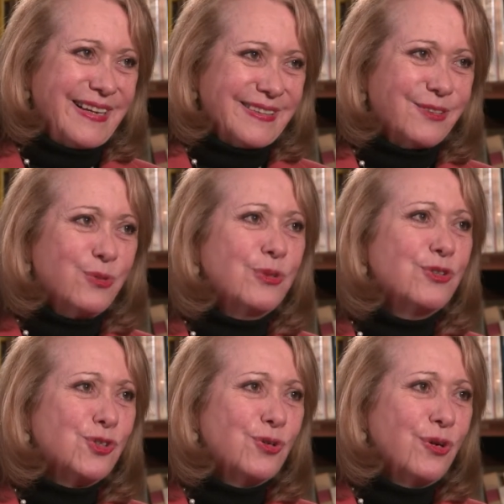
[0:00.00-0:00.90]
to
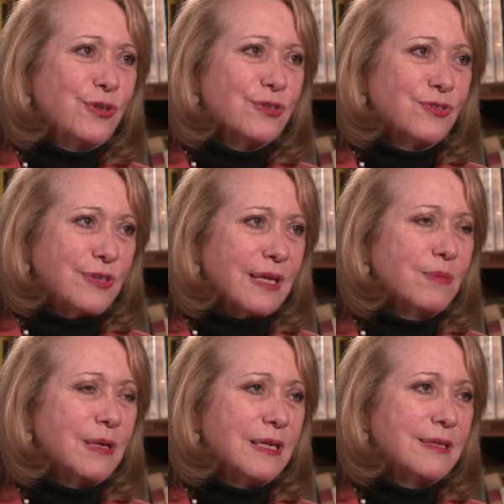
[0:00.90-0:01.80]
ensure the
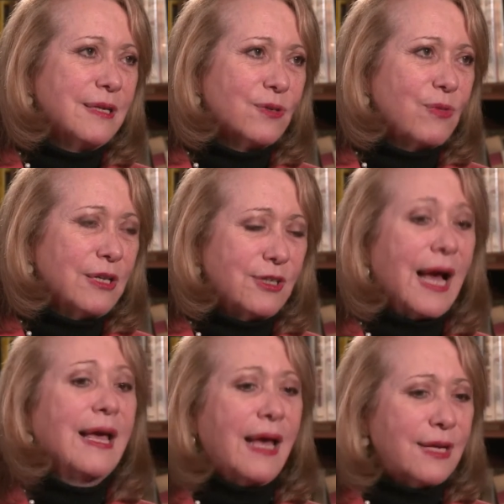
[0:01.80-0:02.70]
sustainability and the quality.
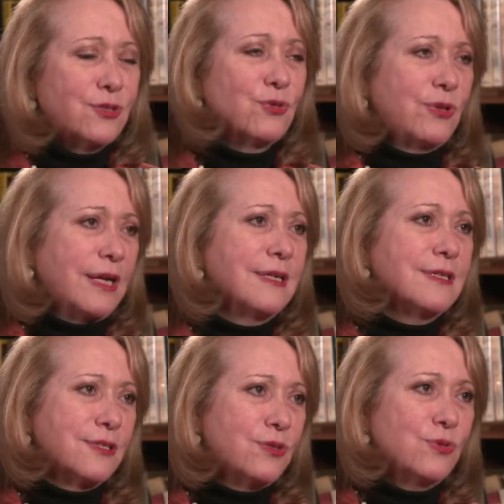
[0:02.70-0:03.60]
I had to create an
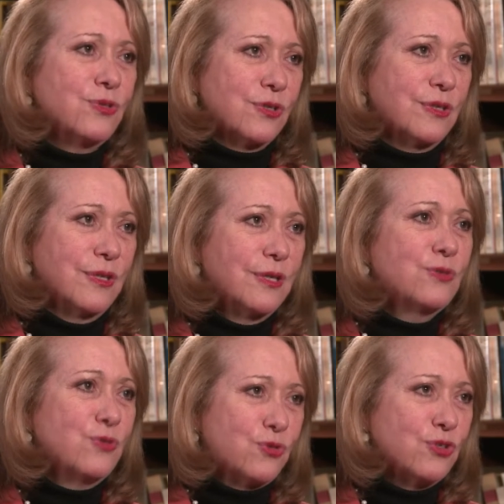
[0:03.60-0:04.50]
institution
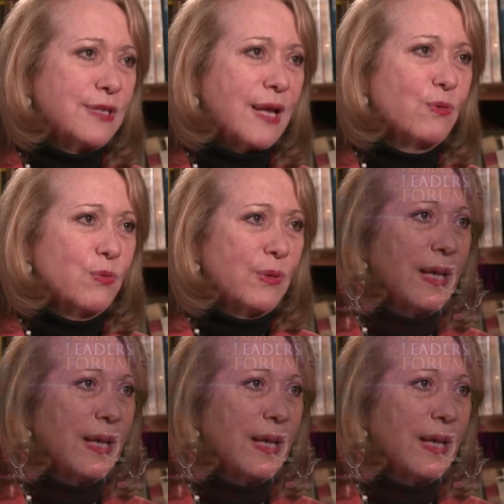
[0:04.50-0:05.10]
to sustain what we